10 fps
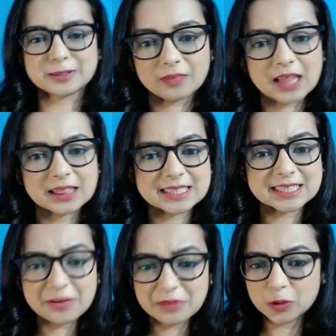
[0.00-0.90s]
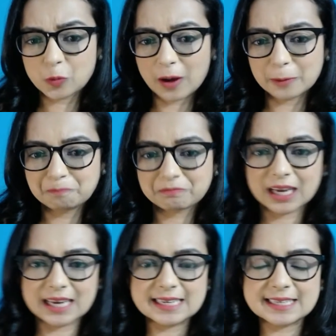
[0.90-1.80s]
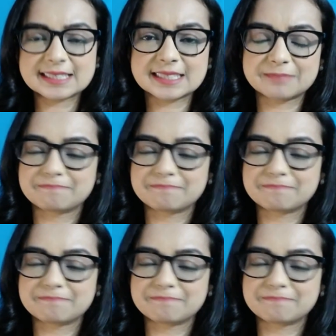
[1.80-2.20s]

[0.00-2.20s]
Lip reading: The seventh one is